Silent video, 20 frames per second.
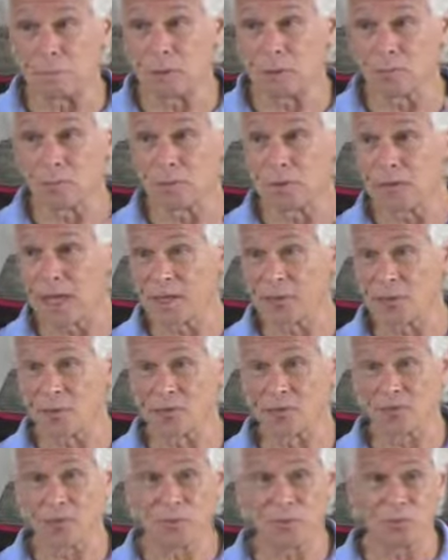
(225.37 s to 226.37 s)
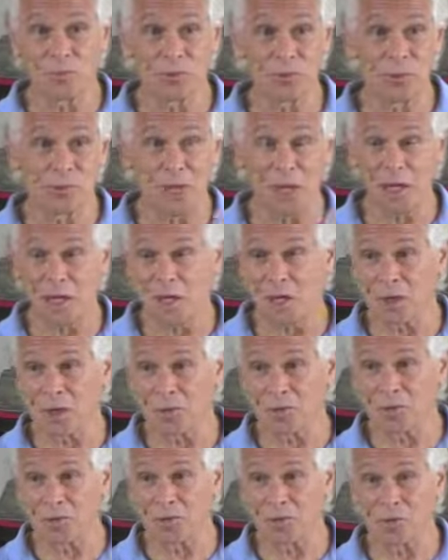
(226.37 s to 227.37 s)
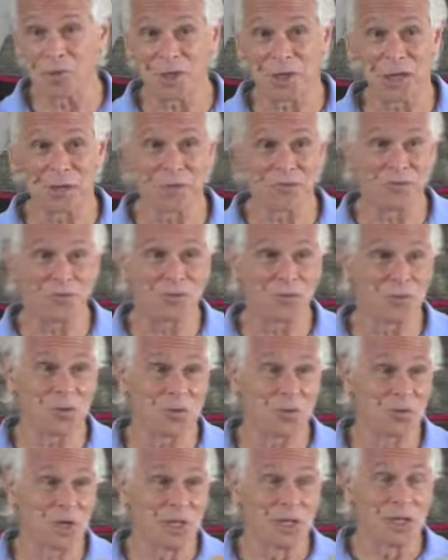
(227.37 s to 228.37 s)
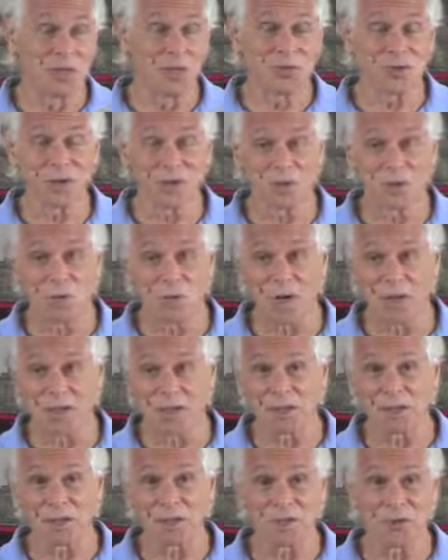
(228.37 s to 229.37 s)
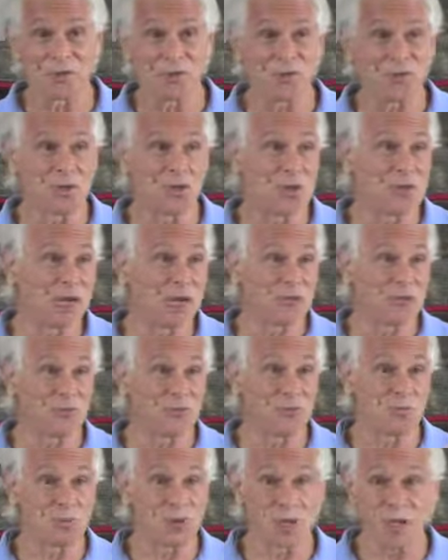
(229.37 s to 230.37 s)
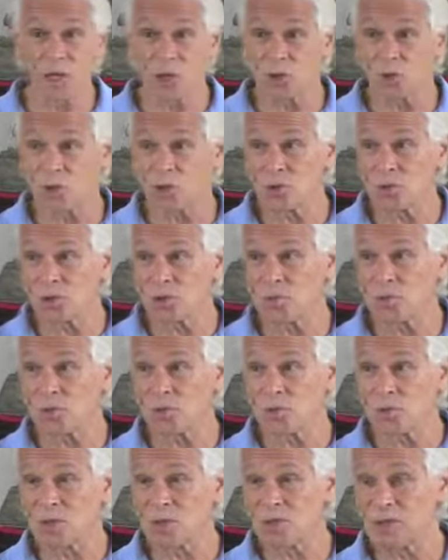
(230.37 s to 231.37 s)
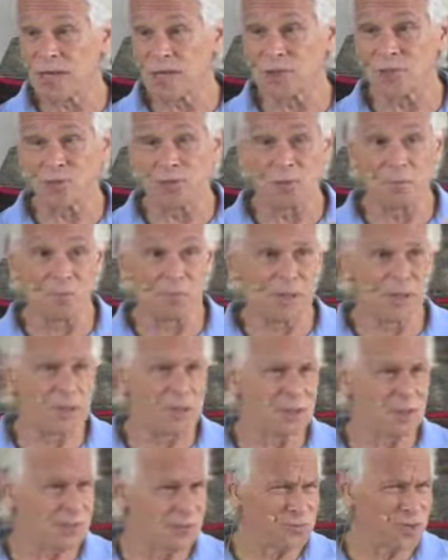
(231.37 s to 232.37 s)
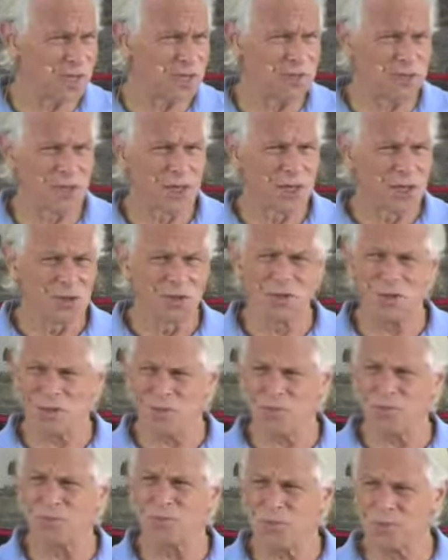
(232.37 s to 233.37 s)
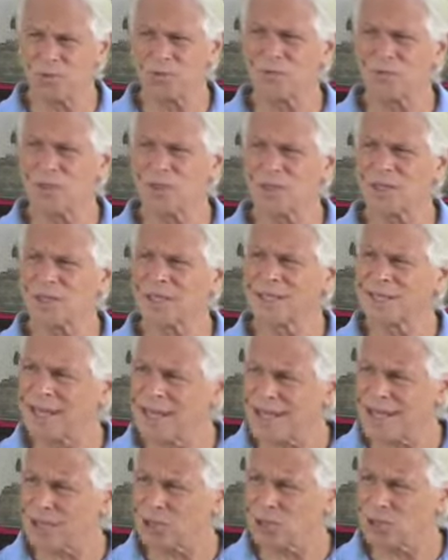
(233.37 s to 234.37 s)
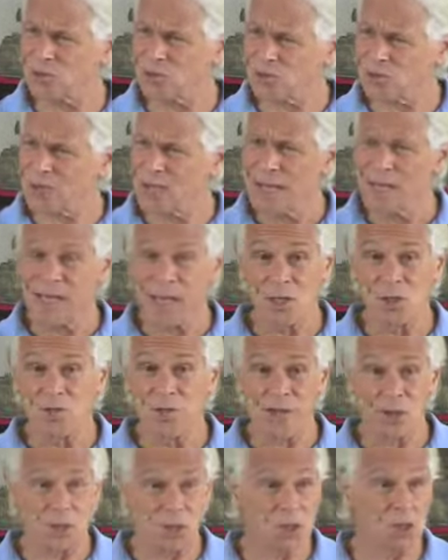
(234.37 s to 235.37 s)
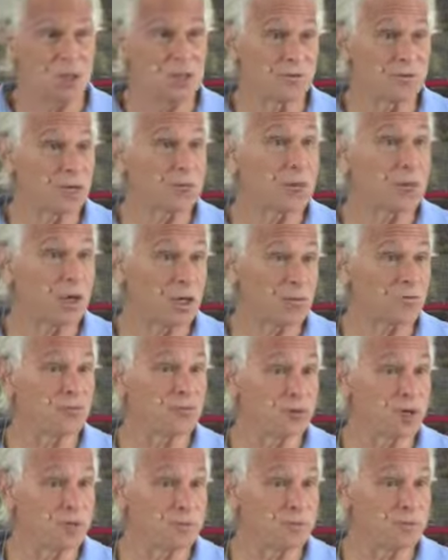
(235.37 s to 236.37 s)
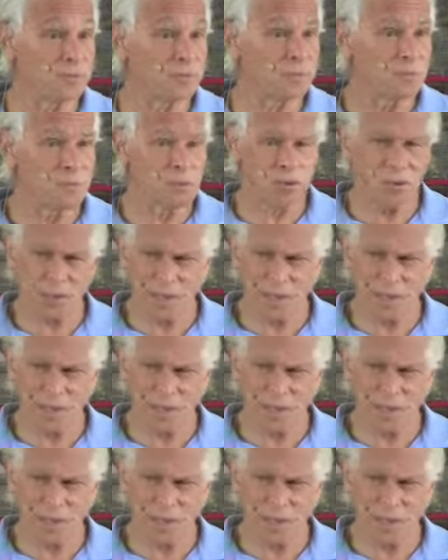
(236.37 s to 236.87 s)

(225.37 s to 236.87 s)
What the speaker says: You've detached from your hair, you've detached from your sexuality, you've detached from relationships, you've detached from money, you've detached, you know, you really detached, and you actually live apart from.